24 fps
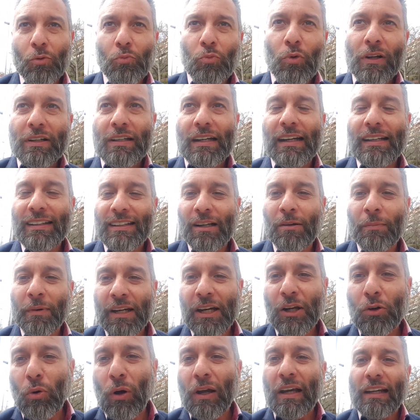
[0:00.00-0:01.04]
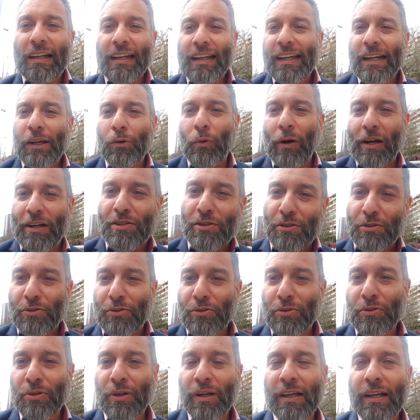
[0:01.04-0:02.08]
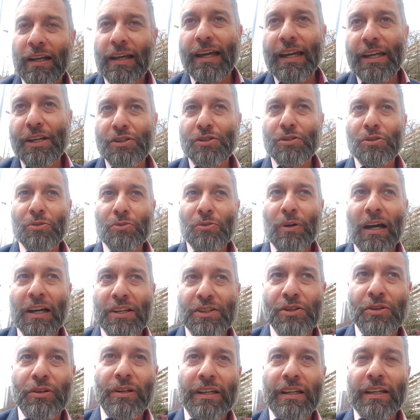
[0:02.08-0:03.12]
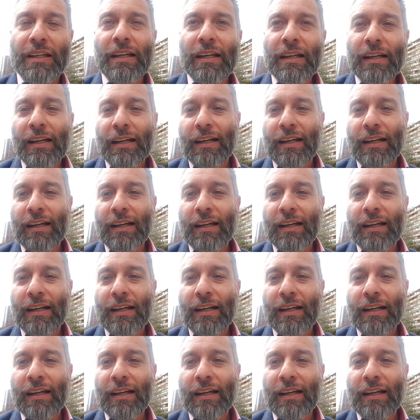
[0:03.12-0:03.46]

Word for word: what Atletico Madrid quite clearly wants to do is to actually